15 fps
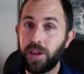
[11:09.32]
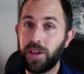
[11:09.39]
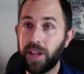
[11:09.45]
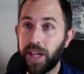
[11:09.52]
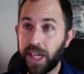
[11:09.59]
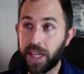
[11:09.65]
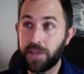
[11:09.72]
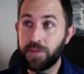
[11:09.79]

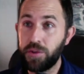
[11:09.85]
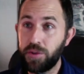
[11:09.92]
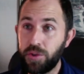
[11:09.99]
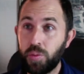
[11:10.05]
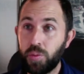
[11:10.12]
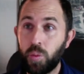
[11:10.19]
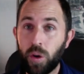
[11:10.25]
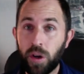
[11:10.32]
like if you do
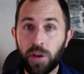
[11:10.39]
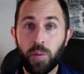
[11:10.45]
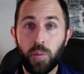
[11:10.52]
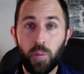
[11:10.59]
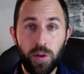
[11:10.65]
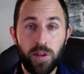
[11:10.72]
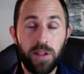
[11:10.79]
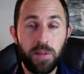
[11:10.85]
one
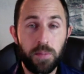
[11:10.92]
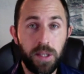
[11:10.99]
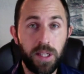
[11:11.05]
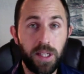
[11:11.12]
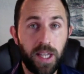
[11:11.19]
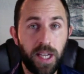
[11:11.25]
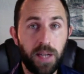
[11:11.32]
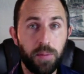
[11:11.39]
really big
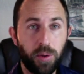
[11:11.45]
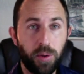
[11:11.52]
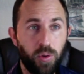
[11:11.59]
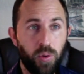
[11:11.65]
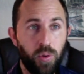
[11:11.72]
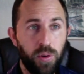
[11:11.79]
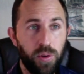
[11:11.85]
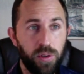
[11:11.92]
camp per
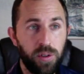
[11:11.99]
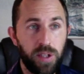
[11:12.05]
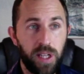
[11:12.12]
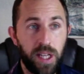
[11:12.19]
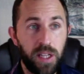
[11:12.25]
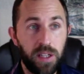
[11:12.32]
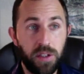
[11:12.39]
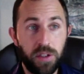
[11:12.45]
quarter
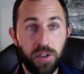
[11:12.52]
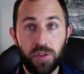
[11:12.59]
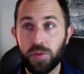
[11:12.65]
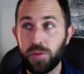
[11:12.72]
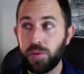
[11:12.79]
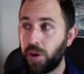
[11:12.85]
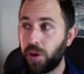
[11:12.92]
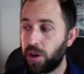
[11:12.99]
and
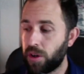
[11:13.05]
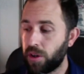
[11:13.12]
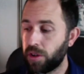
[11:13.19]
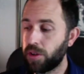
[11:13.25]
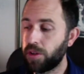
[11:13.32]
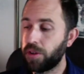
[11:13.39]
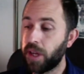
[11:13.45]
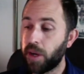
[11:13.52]
you
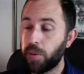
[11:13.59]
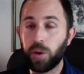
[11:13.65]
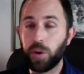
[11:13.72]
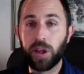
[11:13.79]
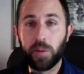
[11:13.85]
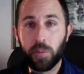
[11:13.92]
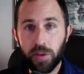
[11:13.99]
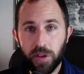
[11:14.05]
are
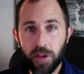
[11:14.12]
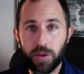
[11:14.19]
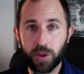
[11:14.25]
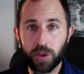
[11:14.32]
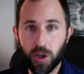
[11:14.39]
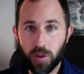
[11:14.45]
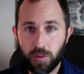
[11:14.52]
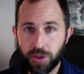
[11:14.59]
networking with other
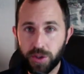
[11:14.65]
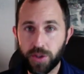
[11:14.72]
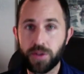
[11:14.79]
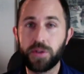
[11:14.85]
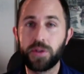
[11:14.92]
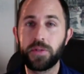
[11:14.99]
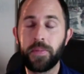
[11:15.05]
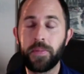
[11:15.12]

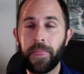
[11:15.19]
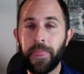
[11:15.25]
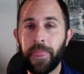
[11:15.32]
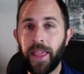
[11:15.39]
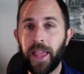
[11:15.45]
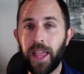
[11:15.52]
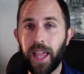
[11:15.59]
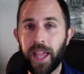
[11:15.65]
coaches
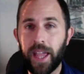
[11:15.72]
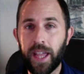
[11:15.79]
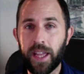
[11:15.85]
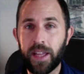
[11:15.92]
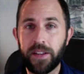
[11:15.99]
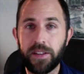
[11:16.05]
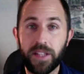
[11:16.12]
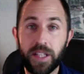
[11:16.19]

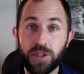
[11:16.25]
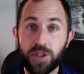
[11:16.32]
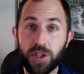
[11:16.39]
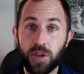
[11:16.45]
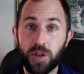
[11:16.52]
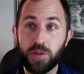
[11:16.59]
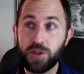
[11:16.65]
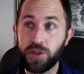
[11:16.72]
and these
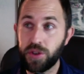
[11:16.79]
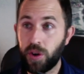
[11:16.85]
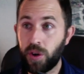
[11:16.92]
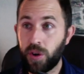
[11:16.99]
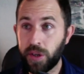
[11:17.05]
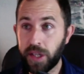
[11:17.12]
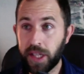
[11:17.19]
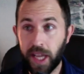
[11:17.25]
coaches
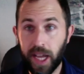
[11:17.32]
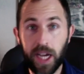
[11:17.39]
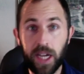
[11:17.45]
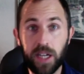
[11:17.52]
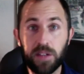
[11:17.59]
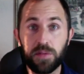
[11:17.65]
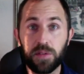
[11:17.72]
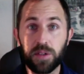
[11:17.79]
already
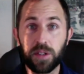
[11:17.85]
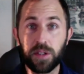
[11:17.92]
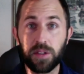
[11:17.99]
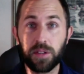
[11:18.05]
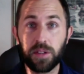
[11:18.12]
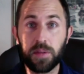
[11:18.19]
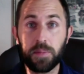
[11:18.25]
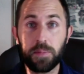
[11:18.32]
have a,
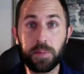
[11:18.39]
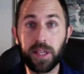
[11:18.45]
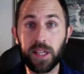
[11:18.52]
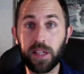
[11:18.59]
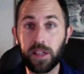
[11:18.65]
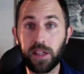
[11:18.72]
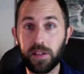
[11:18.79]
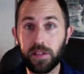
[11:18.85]
a
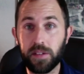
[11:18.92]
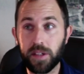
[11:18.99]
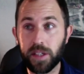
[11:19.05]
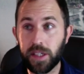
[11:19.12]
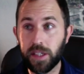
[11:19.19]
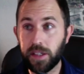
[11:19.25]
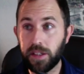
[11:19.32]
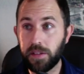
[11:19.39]
big
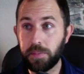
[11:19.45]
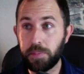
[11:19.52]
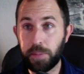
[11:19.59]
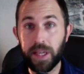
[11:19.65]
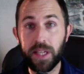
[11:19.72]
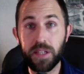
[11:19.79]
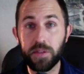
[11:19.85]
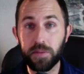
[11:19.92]
uh,
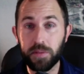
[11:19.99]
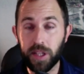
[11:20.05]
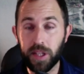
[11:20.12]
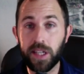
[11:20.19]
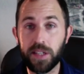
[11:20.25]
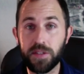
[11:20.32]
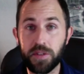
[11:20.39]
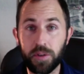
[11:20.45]
base of
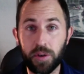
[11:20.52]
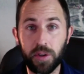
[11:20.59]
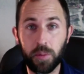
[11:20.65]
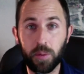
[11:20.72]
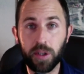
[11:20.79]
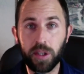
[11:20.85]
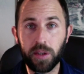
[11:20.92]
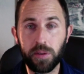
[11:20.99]
clients that they're already
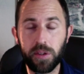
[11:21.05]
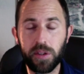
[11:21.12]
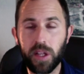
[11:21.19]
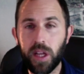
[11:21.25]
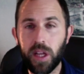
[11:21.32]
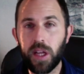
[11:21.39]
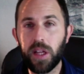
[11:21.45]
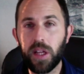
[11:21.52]
working with
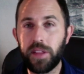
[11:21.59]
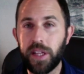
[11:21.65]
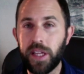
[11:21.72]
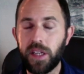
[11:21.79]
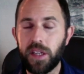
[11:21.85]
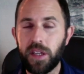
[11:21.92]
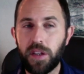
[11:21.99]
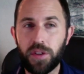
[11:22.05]

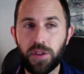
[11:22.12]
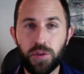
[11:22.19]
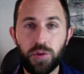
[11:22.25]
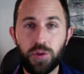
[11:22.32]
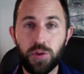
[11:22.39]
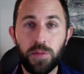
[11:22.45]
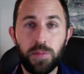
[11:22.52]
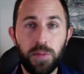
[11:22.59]
then you
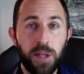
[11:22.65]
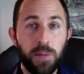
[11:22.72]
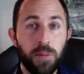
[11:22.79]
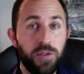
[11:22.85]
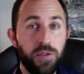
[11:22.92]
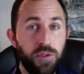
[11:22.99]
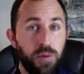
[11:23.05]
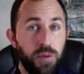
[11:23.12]
should be able
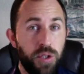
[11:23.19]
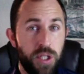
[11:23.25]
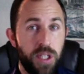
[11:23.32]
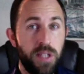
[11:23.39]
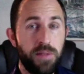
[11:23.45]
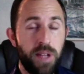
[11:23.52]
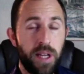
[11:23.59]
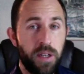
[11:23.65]
to
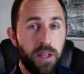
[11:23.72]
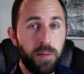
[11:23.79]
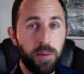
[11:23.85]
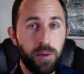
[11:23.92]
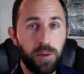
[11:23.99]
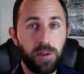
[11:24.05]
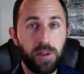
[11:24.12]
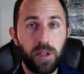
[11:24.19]
achieve that
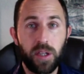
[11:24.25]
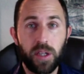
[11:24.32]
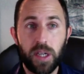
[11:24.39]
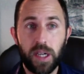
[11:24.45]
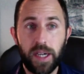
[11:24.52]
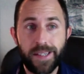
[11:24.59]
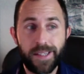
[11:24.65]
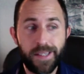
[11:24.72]
number
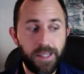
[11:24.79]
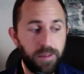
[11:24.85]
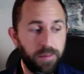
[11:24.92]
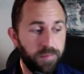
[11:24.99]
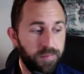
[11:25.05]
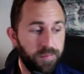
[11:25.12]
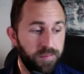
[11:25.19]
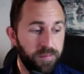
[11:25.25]
um,
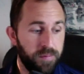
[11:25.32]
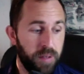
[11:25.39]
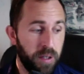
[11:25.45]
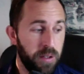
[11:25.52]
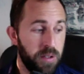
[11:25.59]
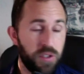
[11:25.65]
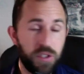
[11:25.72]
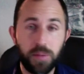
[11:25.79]

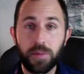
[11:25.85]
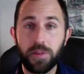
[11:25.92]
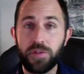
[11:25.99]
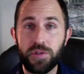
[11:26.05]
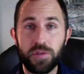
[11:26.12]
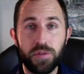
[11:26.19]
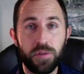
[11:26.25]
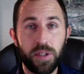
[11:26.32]
very similar
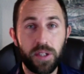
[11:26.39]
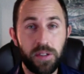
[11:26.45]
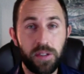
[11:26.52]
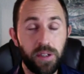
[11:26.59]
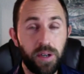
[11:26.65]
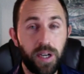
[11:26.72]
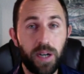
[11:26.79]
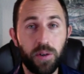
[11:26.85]
to you
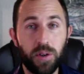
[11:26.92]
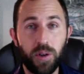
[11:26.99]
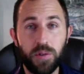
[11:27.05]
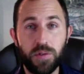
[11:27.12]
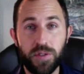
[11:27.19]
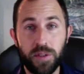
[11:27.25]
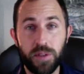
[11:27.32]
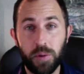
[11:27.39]
know how
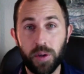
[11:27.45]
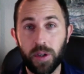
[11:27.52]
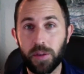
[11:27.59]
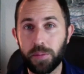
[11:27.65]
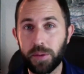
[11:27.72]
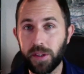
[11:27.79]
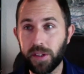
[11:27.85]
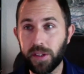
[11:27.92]
coaches that we're
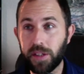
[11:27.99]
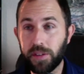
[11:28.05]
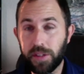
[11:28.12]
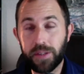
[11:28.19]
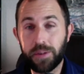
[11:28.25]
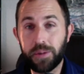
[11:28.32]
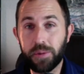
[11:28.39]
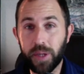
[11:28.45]
helping how, how
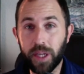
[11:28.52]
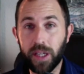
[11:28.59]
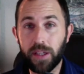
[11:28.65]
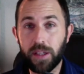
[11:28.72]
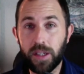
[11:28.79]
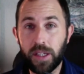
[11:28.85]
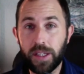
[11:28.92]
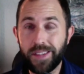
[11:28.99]
they're doing it
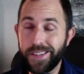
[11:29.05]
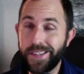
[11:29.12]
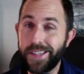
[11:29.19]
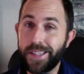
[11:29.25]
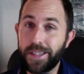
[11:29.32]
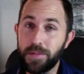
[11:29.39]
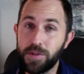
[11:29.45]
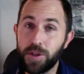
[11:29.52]

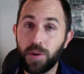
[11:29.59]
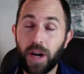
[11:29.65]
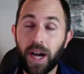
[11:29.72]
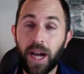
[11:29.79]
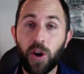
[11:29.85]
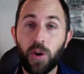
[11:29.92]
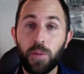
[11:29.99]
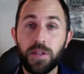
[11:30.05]
um, so i
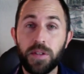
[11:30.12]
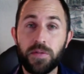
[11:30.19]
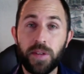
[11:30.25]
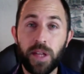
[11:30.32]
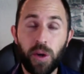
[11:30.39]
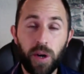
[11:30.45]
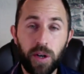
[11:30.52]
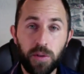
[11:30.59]
hope this
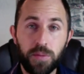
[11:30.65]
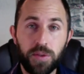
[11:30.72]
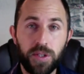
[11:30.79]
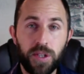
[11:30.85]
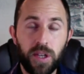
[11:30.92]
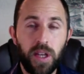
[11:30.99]
video helps